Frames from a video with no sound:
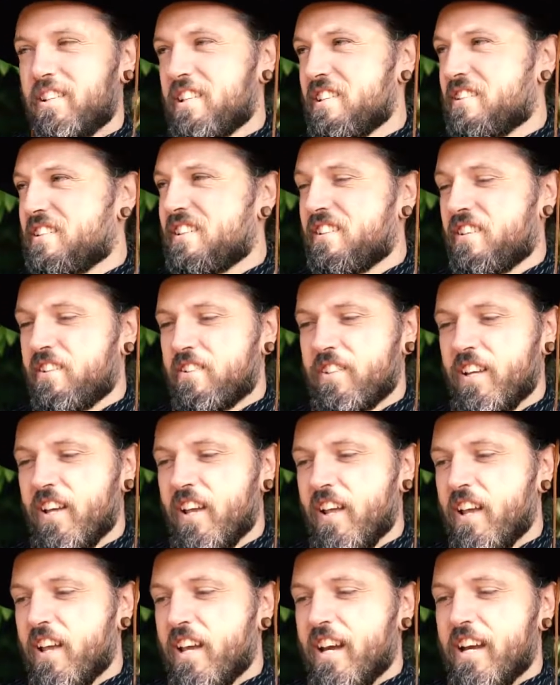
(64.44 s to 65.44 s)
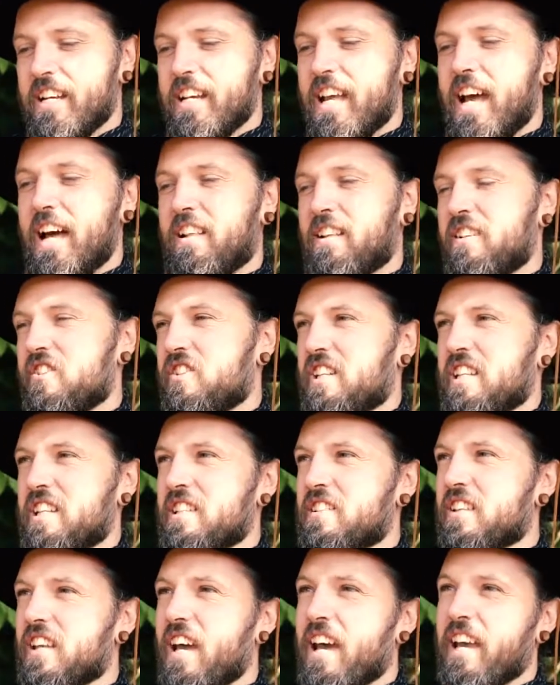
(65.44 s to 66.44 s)
is. And there's
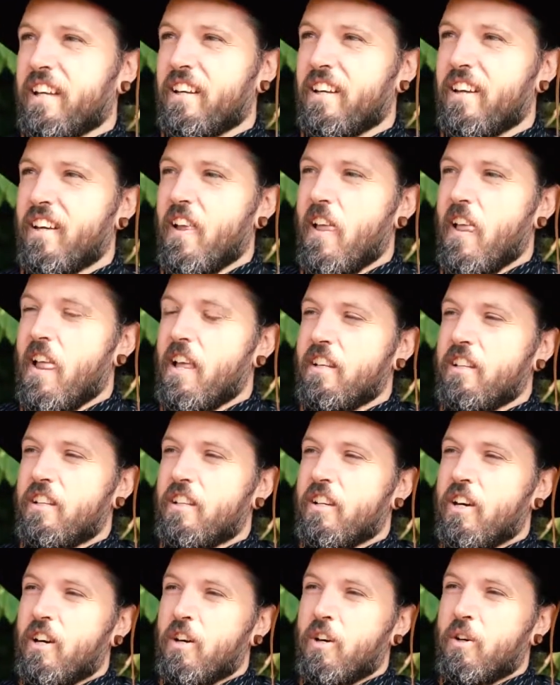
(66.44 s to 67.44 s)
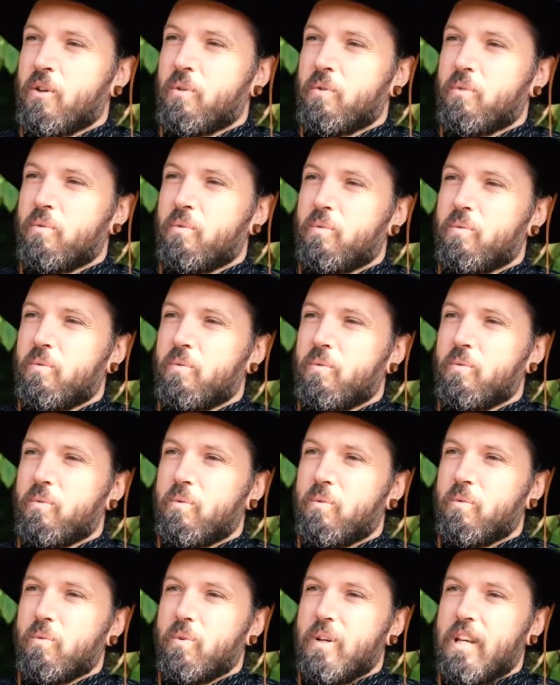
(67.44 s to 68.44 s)
analogies like, does
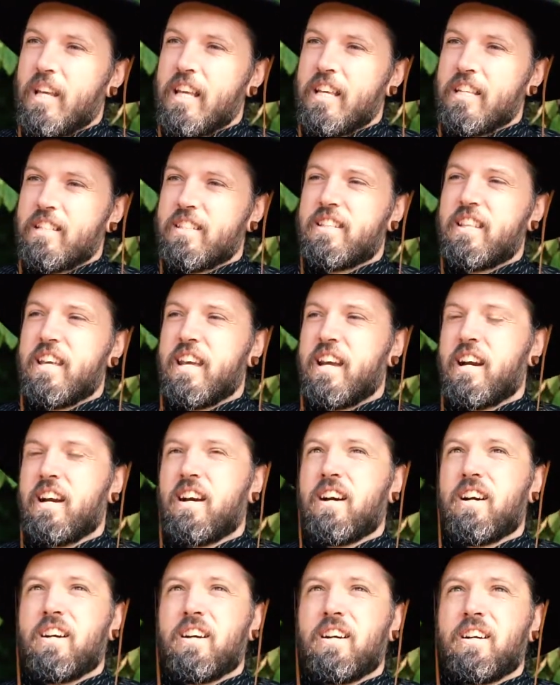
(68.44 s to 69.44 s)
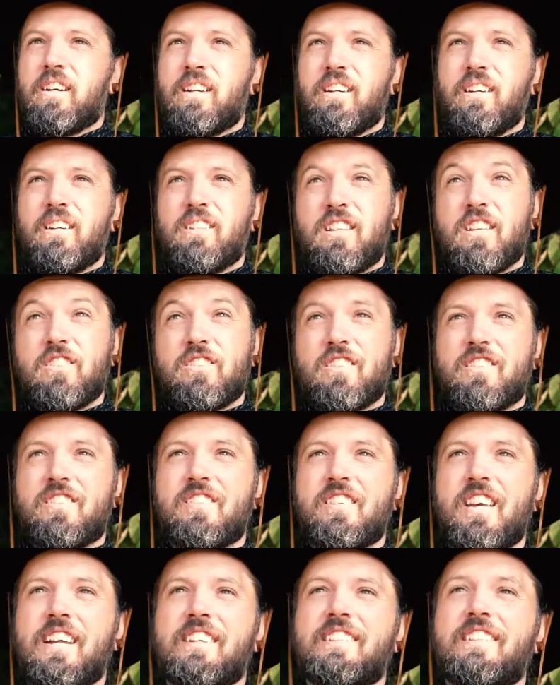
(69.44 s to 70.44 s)
the
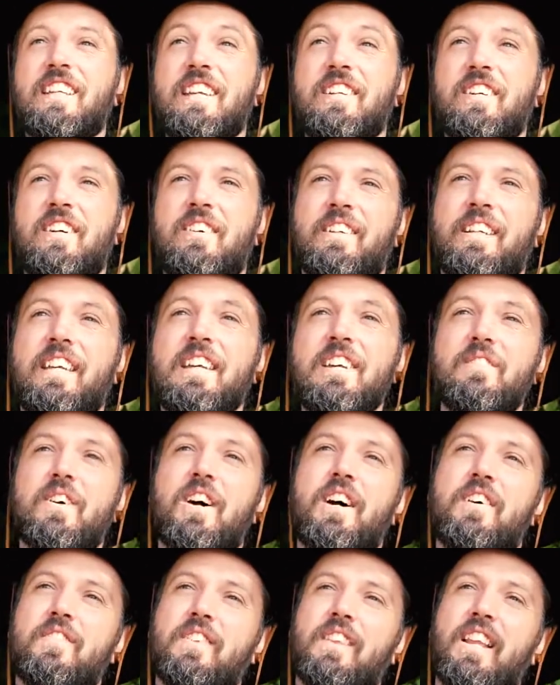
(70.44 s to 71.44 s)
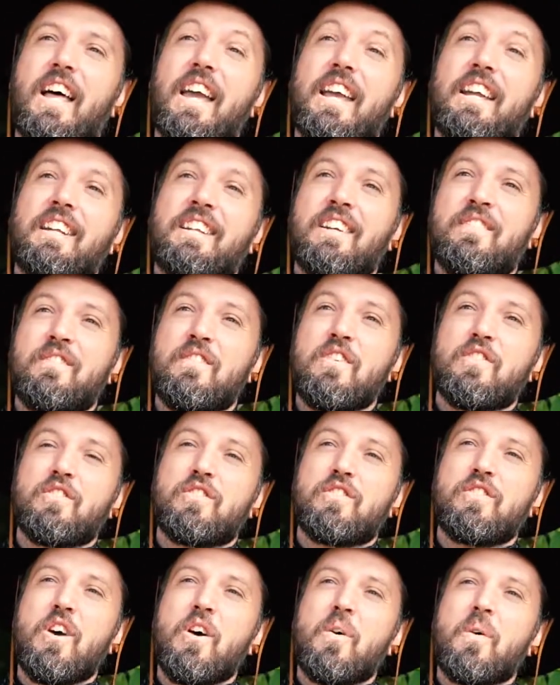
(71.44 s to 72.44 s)
sun give off light if
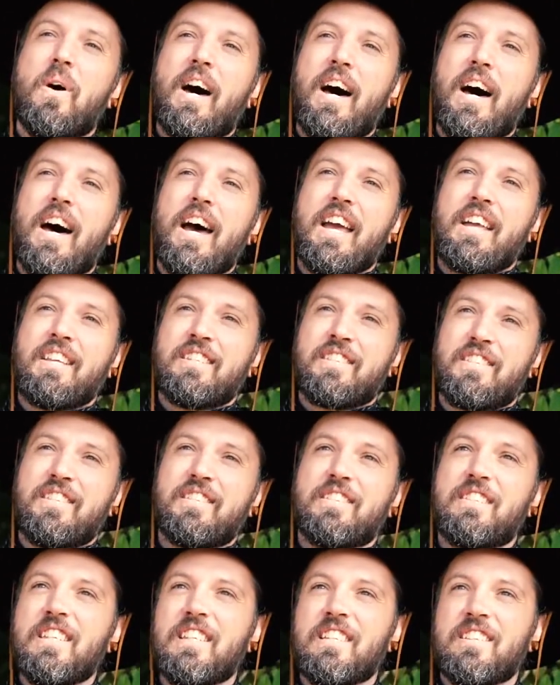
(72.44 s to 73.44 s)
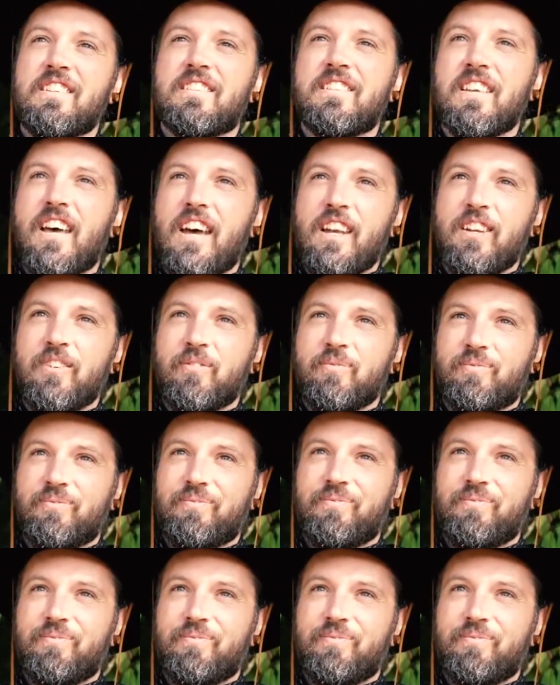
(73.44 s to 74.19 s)
there's no eyes to see the sun?